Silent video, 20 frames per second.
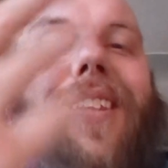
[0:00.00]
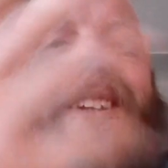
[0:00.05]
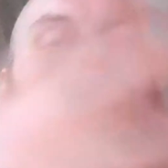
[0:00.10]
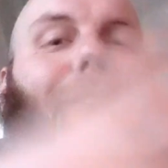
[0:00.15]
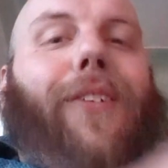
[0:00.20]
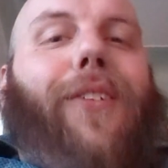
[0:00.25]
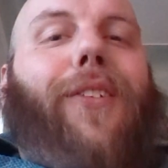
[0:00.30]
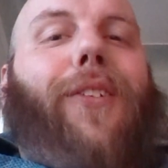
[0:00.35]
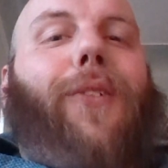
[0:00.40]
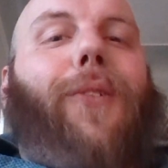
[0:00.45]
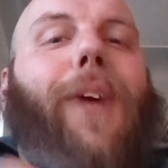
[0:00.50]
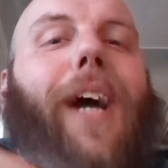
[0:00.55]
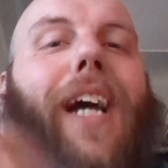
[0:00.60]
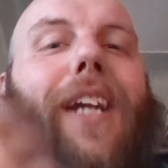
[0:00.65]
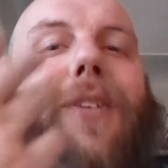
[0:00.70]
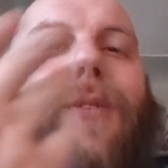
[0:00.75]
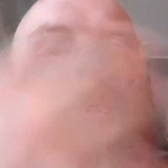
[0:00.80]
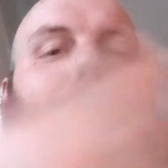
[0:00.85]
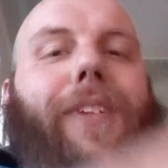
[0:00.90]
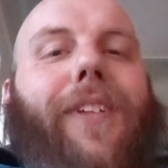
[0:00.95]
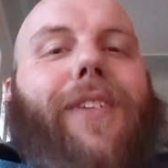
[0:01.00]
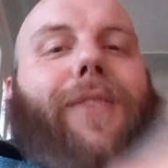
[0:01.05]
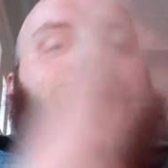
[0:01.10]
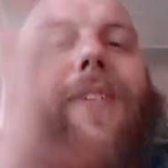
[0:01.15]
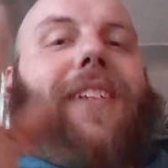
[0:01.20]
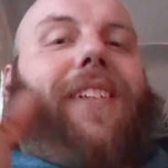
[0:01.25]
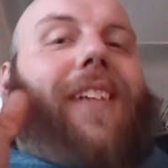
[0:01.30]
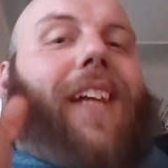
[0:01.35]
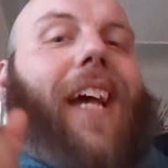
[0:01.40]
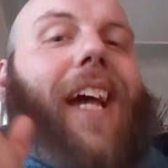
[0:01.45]
the gradualness,
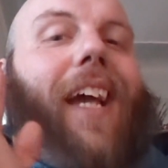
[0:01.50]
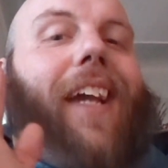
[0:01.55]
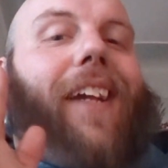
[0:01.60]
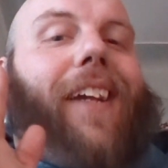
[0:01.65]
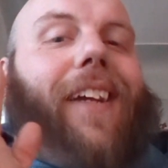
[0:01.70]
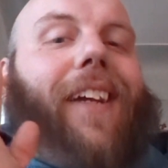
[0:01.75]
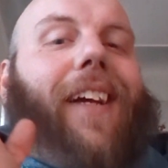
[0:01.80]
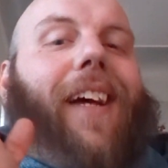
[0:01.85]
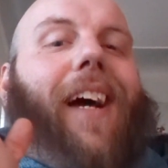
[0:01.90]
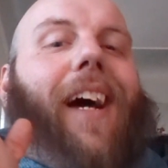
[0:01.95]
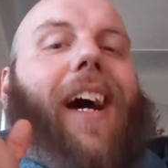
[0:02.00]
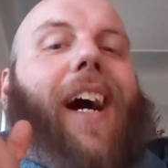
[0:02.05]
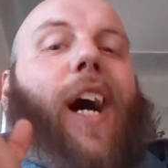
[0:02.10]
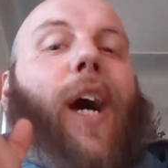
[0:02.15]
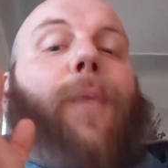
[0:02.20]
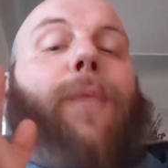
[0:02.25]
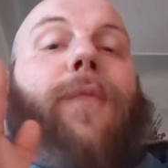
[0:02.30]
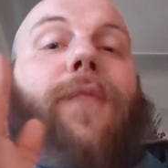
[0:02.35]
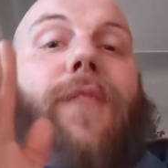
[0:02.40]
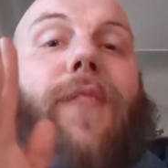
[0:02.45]
which hey, I'm